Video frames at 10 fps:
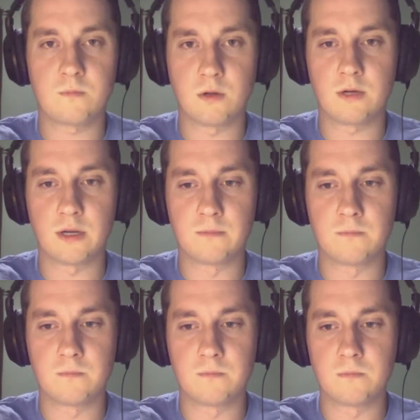Okay.
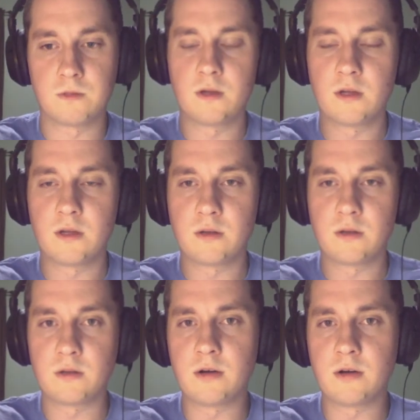
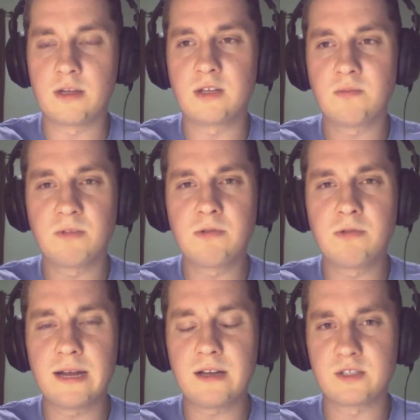Noah, you
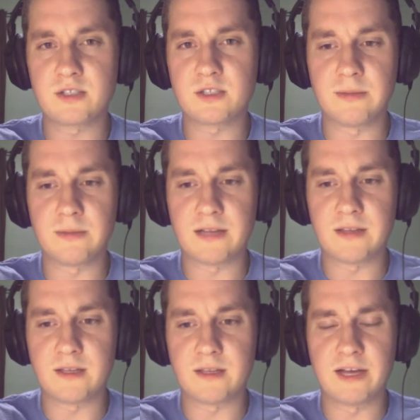had a concern about
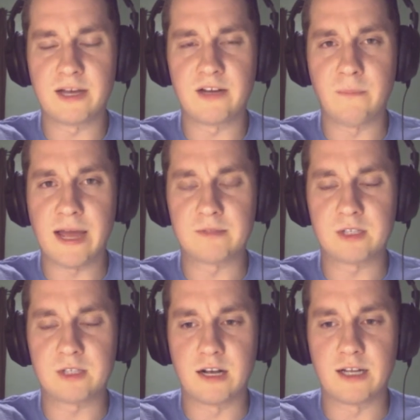the amount of
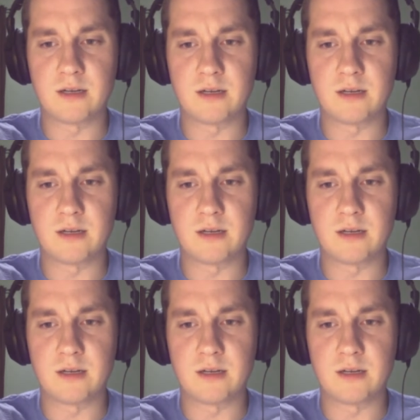maps, right?